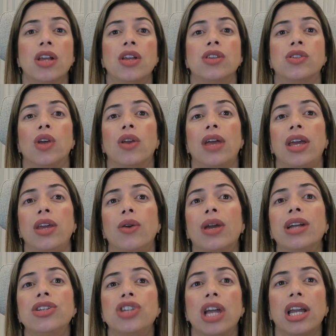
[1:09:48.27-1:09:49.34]
so that you
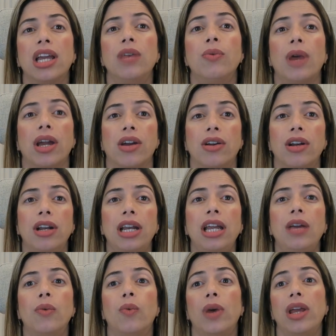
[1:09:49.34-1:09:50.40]
can check in
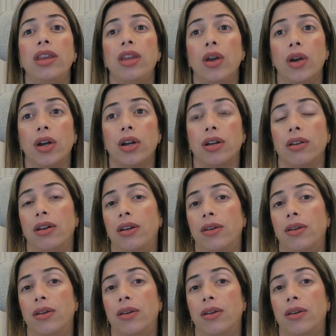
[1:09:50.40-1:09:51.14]
regularly with your